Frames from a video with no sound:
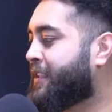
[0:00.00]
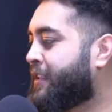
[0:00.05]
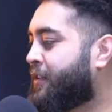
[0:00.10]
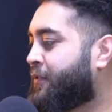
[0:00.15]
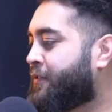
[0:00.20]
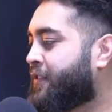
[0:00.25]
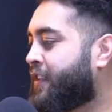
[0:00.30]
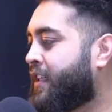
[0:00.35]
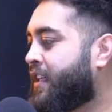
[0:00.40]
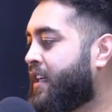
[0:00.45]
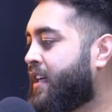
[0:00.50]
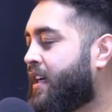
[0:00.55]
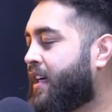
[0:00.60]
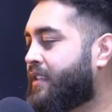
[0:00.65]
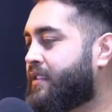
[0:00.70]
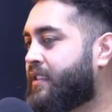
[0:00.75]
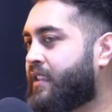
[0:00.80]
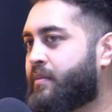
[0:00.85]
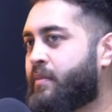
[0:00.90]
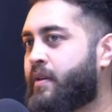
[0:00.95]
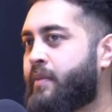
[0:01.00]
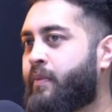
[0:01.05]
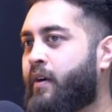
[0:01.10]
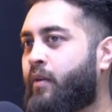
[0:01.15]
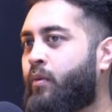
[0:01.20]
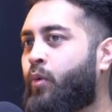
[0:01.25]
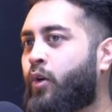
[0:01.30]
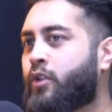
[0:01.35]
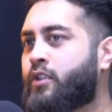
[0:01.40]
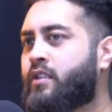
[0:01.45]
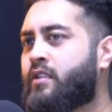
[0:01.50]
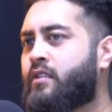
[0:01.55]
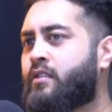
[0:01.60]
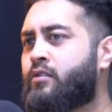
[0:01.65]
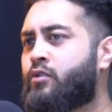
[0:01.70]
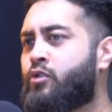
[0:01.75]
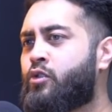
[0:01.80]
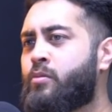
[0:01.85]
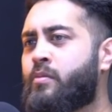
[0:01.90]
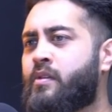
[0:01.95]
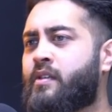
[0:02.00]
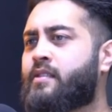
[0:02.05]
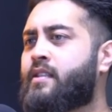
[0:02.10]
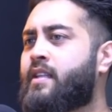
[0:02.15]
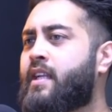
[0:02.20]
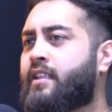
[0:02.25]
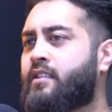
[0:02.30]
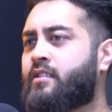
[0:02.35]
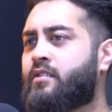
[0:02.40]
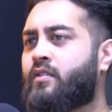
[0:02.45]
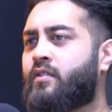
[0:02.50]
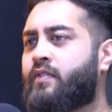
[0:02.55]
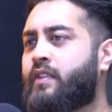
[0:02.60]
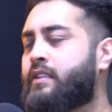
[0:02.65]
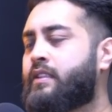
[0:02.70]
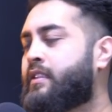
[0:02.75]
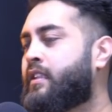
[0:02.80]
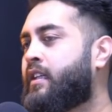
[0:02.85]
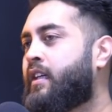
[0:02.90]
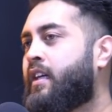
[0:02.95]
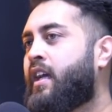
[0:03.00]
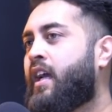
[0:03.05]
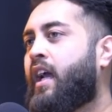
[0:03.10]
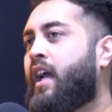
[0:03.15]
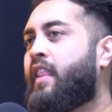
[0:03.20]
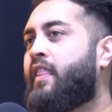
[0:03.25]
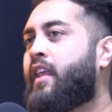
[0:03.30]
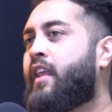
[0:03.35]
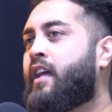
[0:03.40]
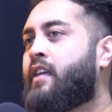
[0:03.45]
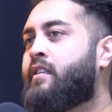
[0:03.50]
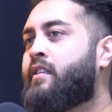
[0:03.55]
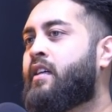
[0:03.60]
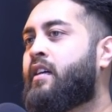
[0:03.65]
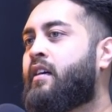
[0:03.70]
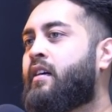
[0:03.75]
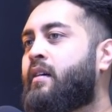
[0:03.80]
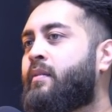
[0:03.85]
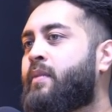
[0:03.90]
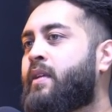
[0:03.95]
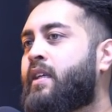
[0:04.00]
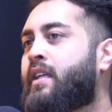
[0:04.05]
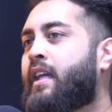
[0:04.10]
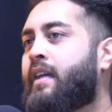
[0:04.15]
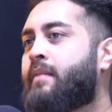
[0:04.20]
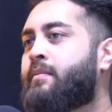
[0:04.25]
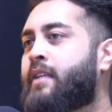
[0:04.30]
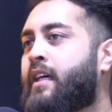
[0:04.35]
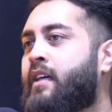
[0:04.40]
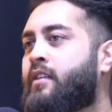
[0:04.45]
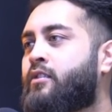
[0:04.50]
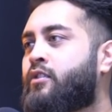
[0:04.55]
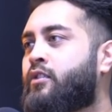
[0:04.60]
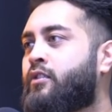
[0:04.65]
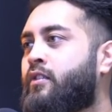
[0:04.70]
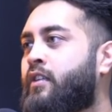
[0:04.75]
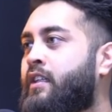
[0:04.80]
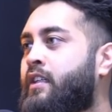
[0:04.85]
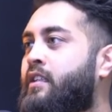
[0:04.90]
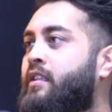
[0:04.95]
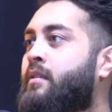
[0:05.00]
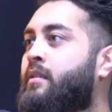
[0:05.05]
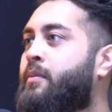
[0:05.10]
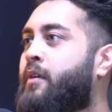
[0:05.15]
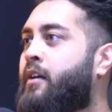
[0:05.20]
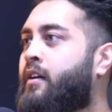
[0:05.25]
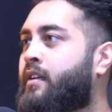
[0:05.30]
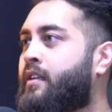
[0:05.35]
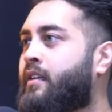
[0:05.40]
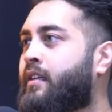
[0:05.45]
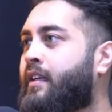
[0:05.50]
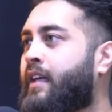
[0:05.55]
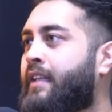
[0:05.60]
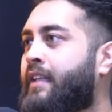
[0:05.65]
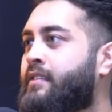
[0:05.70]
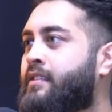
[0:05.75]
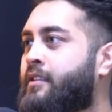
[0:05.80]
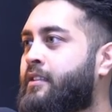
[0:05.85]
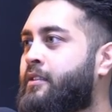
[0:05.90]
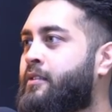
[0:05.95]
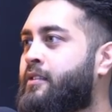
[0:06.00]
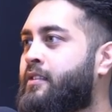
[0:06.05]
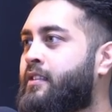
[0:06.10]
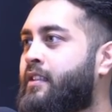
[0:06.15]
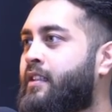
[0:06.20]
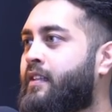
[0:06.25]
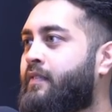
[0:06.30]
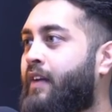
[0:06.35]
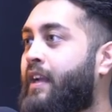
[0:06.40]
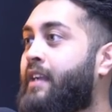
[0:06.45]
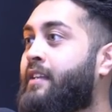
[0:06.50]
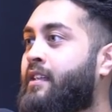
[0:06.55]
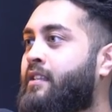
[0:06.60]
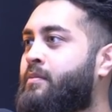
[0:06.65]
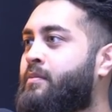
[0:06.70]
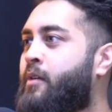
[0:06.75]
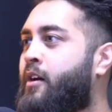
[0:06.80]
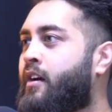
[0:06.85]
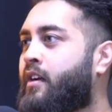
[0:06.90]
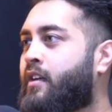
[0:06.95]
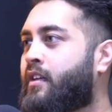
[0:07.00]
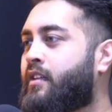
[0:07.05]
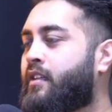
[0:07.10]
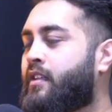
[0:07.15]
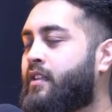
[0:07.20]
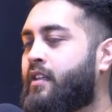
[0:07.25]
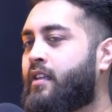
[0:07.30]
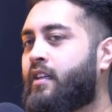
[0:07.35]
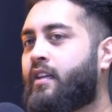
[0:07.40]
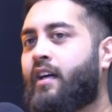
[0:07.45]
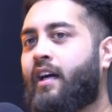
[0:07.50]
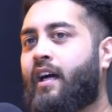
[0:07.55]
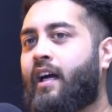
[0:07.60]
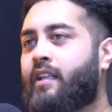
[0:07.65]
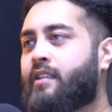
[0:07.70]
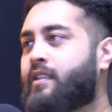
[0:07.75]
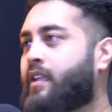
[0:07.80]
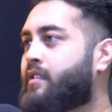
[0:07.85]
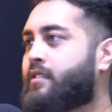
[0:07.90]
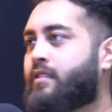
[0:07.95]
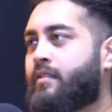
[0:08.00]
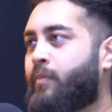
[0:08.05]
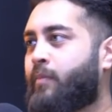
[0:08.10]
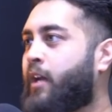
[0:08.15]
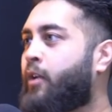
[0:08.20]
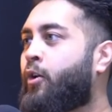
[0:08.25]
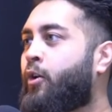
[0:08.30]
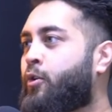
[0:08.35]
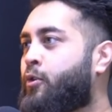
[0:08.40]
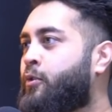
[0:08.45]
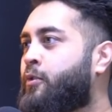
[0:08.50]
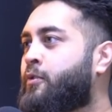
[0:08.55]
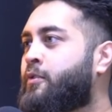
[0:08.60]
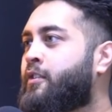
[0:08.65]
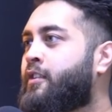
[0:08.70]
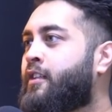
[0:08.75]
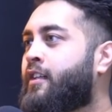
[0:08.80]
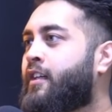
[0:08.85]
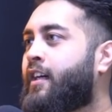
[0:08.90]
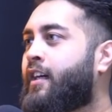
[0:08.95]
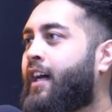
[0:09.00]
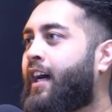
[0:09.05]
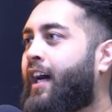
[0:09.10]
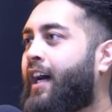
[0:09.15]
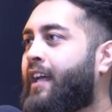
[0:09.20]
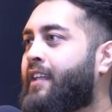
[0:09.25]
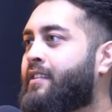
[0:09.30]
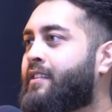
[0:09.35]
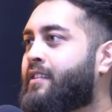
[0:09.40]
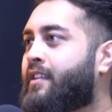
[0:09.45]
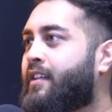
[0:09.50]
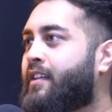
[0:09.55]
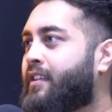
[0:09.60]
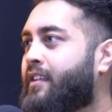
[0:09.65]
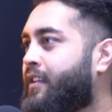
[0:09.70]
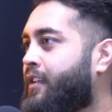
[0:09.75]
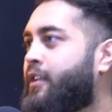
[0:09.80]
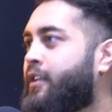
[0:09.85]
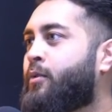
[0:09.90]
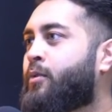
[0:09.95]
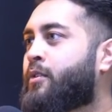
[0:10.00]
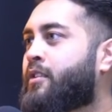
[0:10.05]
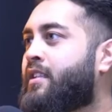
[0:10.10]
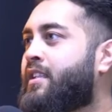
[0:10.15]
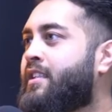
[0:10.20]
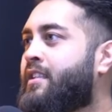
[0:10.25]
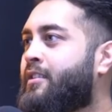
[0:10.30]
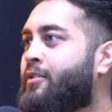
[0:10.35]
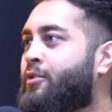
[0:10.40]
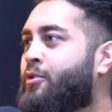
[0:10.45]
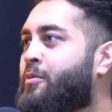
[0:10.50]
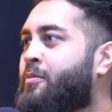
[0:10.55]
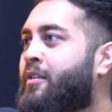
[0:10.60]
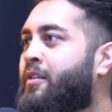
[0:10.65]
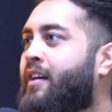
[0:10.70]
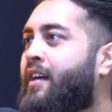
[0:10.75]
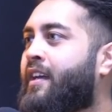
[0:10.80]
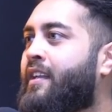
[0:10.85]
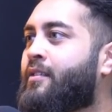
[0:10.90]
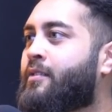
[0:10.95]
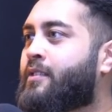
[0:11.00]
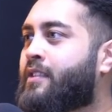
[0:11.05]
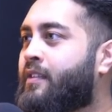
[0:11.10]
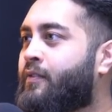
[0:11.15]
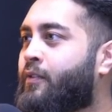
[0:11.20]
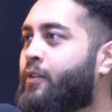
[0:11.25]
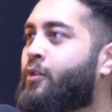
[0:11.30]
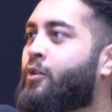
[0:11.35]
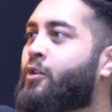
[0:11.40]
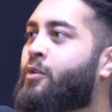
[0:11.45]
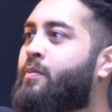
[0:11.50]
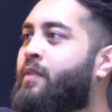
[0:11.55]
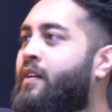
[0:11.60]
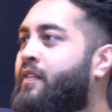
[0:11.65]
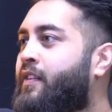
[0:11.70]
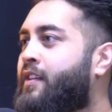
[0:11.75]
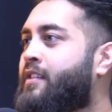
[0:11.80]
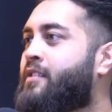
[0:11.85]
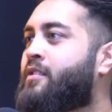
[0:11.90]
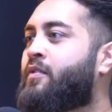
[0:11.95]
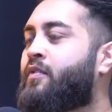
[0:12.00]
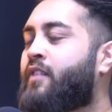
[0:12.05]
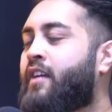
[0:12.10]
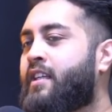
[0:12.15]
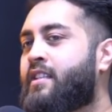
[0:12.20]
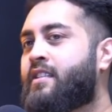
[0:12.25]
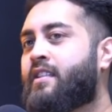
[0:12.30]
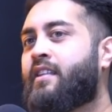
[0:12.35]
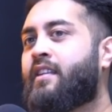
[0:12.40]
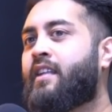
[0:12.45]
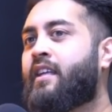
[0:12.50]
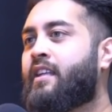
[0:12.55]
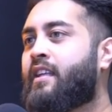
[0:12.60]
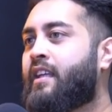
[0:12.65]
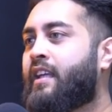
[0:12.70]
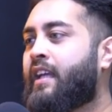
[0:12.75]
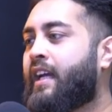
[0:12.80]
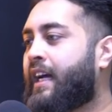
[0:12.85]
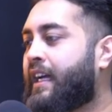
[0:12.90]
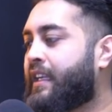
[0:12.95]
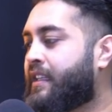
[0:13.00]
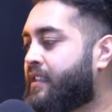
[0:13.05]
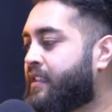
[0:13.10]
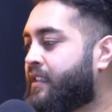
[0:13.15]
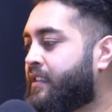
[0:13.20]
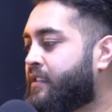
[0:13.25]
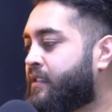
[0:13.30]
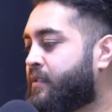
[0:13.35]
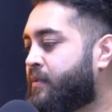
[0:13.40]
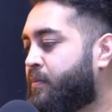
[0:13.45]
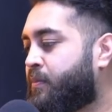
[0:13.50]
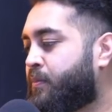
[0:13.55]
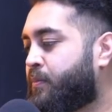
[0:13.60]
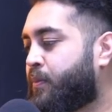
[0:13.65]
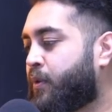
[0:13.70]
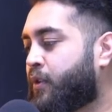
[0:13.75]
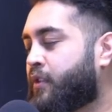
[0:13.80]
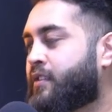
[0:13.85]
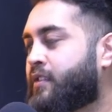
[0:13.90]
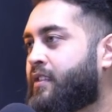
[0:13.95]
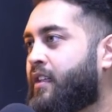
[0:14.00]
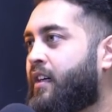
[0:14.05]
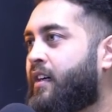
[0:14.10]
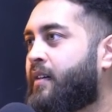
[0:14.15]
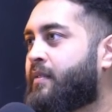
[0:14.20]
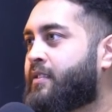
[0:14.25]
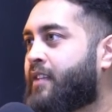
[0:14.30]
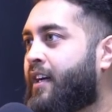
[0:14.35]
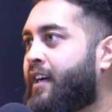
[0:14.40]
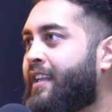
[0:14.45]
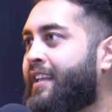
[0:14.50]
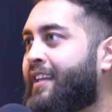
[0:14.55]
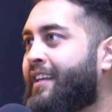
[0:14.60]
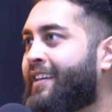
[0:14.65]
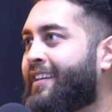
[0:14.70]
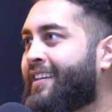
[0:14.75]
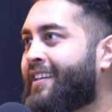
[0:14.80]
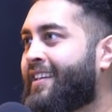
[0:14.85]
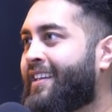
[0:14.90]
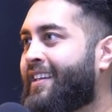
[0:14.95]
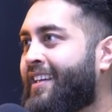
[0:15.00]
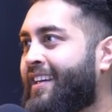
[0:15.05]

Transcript: himself, as in I remember watching numerous lectures of his, and then he came down to Eid in the Park in Gansil, Valentine's Park, and that's my local. And he was leading Jummah, and he was giving khutbah face to face, and then he had his books signing